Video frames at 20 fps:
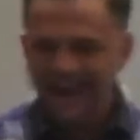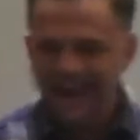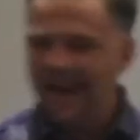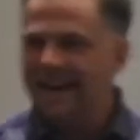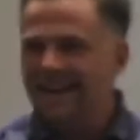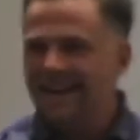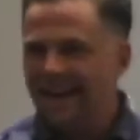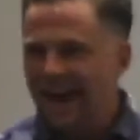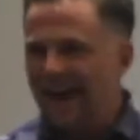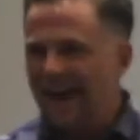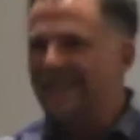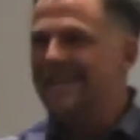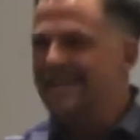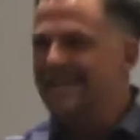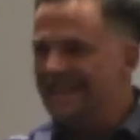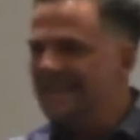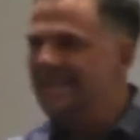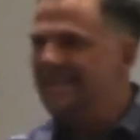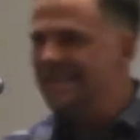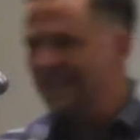I, I
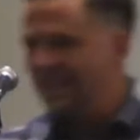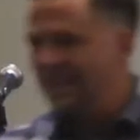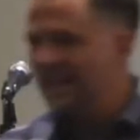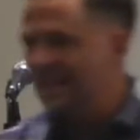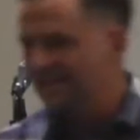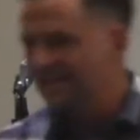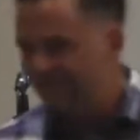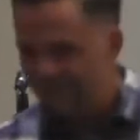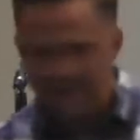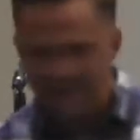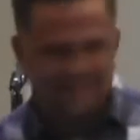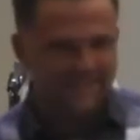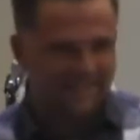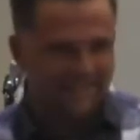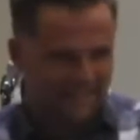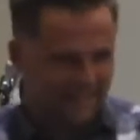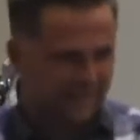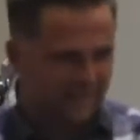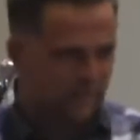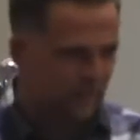need to confess
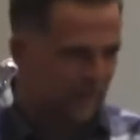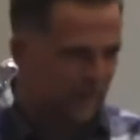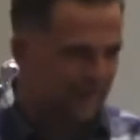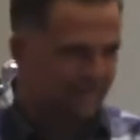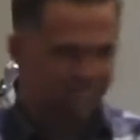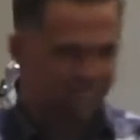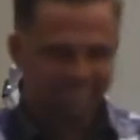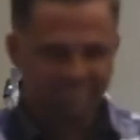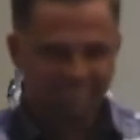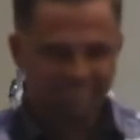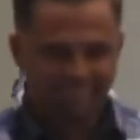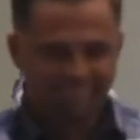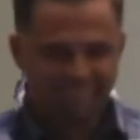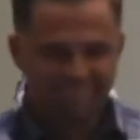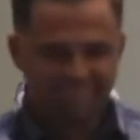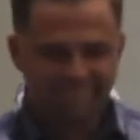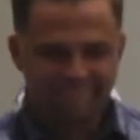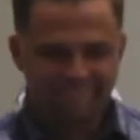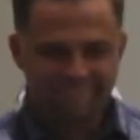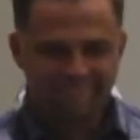this one.
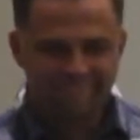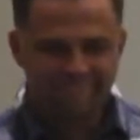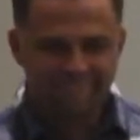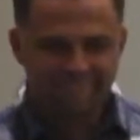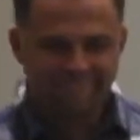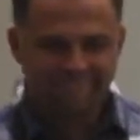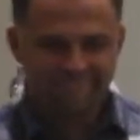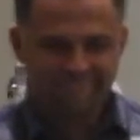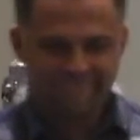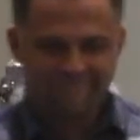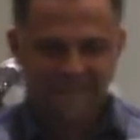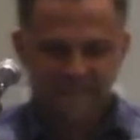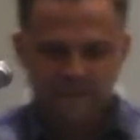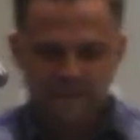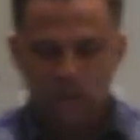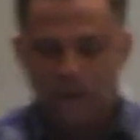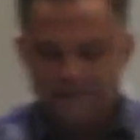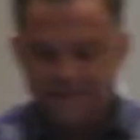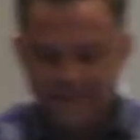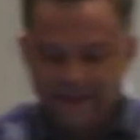
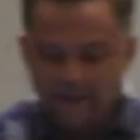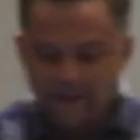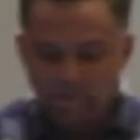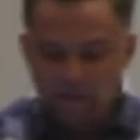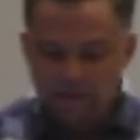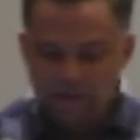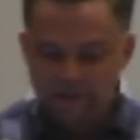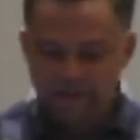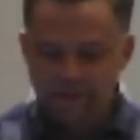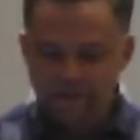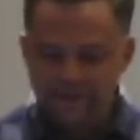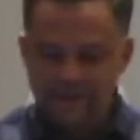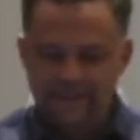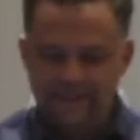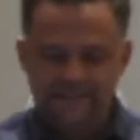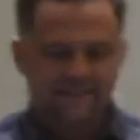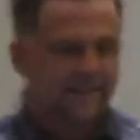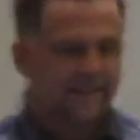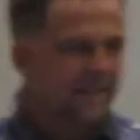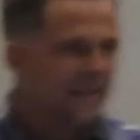So I say it a bunch of
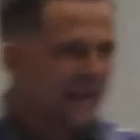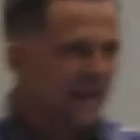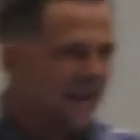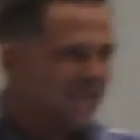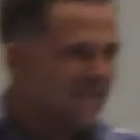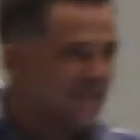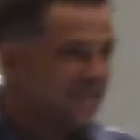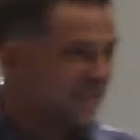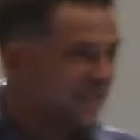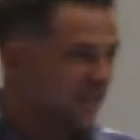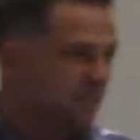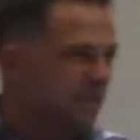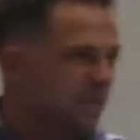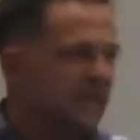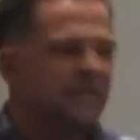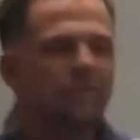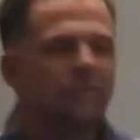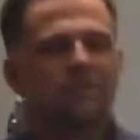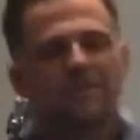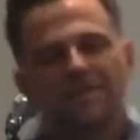weeks, and then some
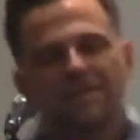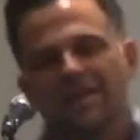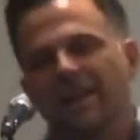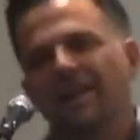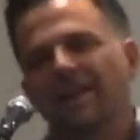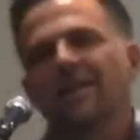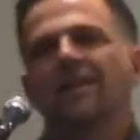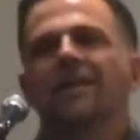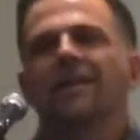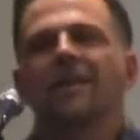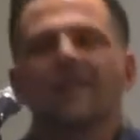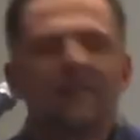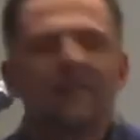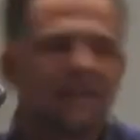weeks I'm just like, oh,